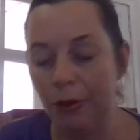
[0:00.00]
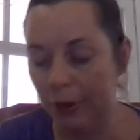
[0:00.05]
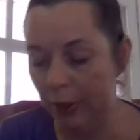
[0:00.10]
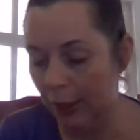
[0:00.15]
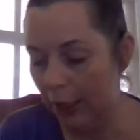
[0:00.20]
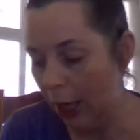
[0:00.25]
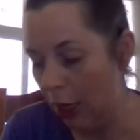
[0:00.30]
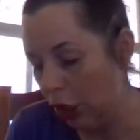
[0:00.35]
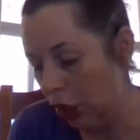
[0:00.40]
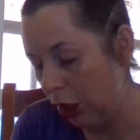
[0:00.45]

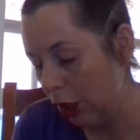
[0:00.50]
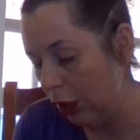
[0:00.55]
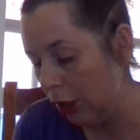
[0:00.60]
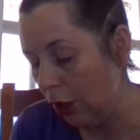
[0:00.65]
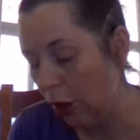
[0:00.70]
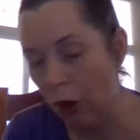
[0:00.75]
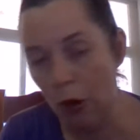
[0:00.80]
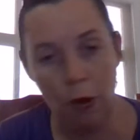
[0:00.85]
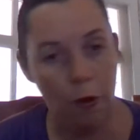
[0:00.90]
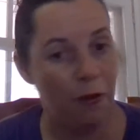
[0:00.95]
session
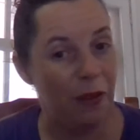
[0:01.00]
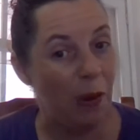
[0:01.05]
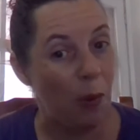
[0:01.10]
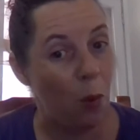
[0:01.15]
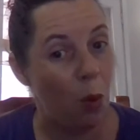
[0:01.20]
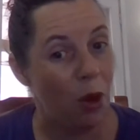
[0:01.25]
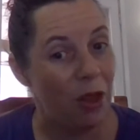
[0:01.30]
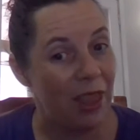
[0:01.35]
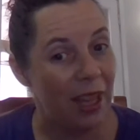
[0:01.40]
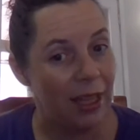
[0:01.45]
of
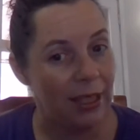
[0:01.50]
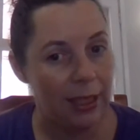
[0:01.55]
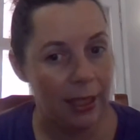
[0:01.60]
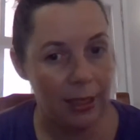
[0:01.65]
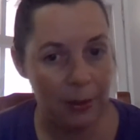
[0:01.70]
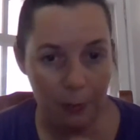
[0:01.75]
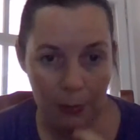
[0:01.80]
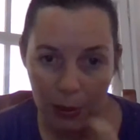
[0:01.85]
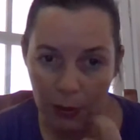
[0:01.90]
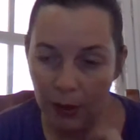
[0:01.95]
what they
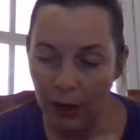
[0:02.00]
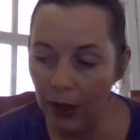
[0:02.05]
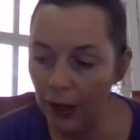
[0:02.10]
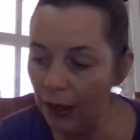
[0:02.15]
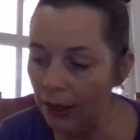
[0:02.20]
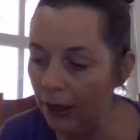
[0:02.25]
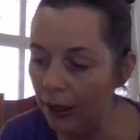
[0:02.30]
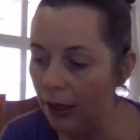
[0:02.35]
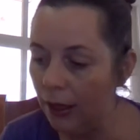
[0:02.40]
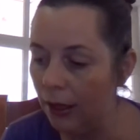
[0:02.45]
smell
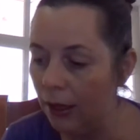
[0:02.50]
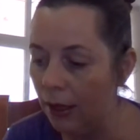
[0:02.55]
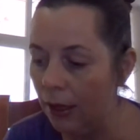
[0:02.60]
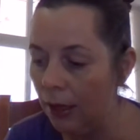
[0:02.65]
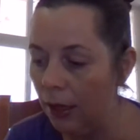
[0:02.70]
like.